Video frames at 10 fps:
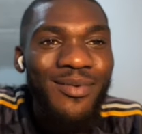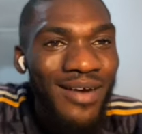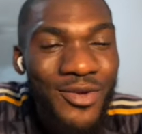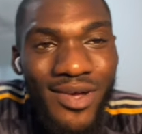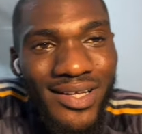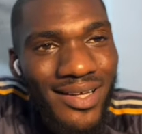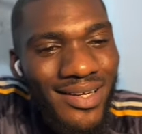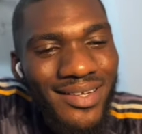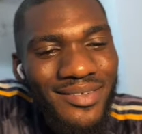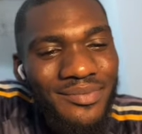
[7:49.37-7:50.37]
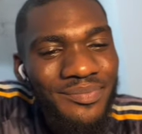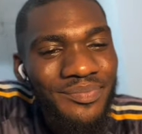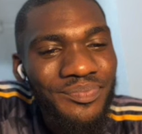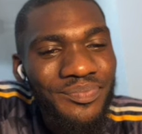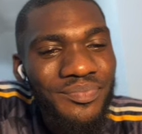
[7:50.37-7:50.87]
are you a kid?
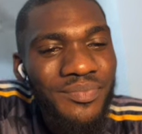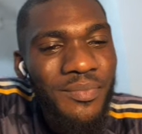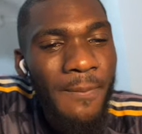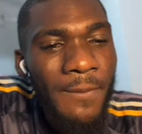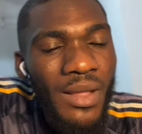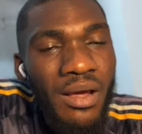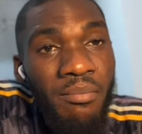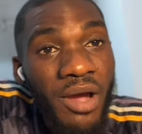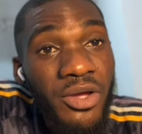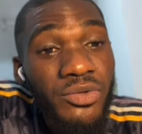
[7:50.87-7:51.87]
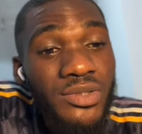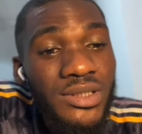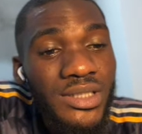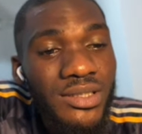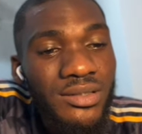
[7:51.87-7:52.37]
but you could
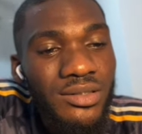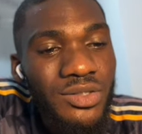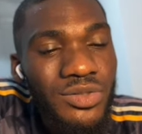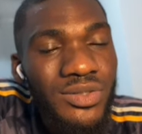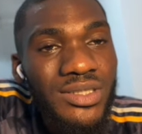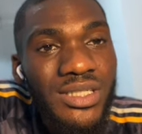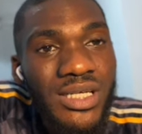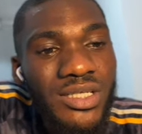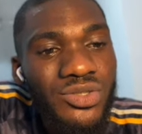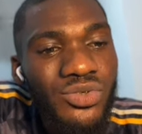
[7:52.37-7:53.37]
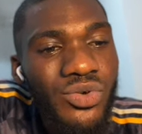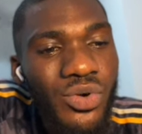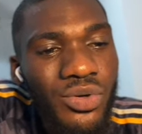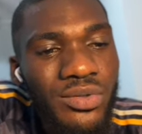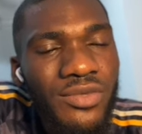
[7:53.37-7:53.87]
see you could see his
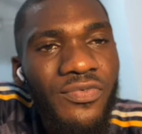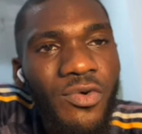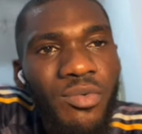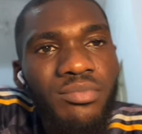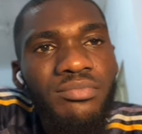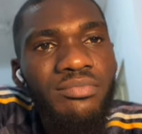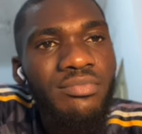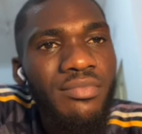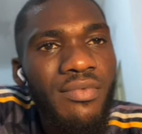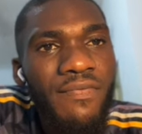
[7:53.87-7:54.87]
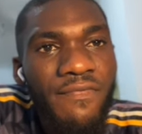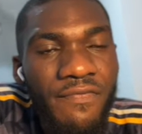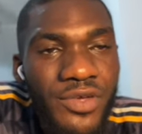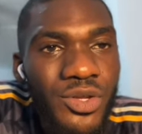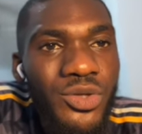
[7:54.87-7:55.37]
growth from
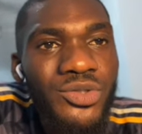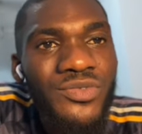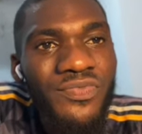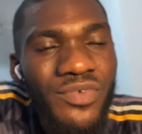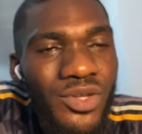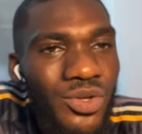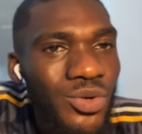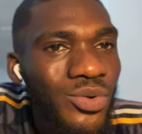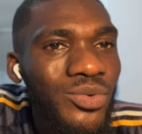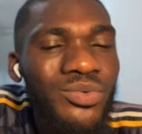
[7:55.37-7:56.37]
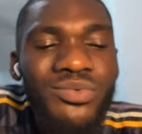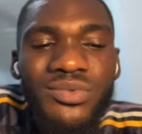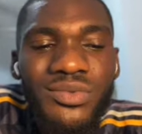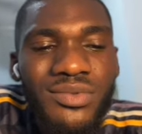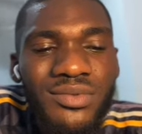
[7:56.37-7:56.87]
video to video
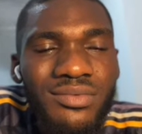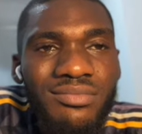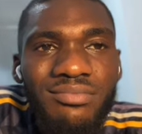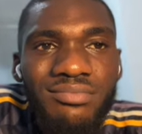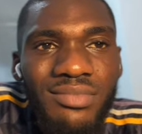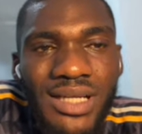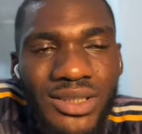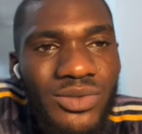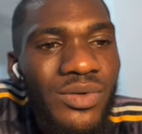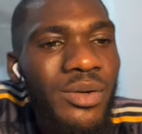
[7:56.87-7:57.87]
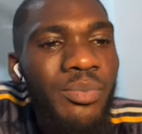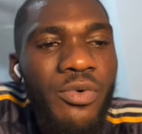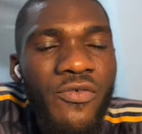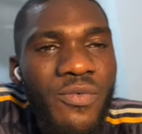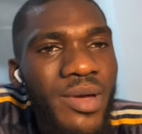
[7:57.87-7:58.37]
little
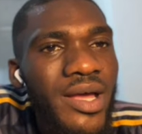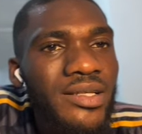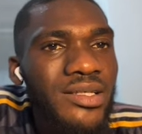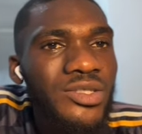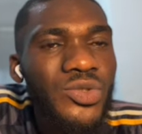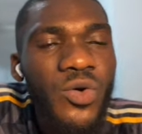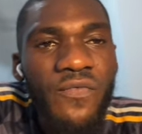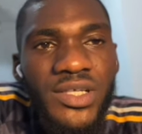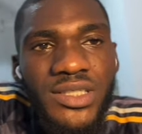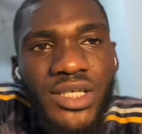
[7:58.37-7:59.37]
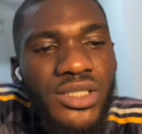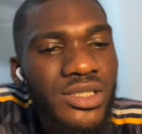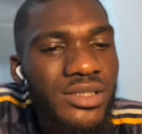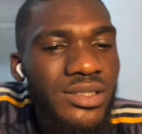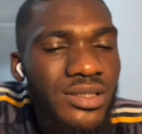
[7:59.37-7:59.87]
improvement in his
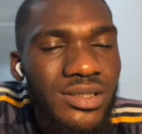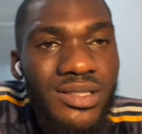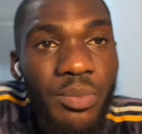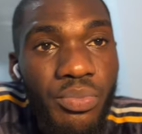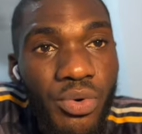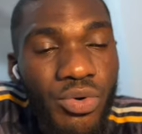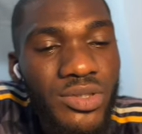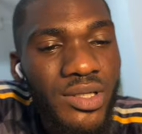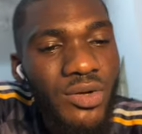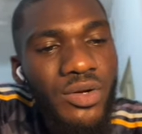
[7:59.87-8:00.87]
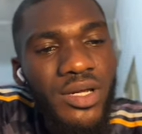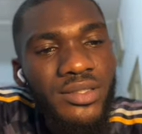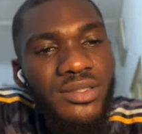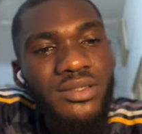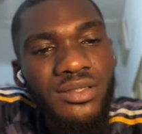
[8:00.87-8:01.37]
conversations his approach and all that
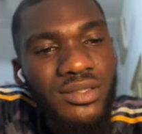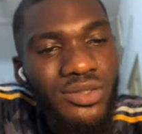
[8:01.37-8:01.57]
you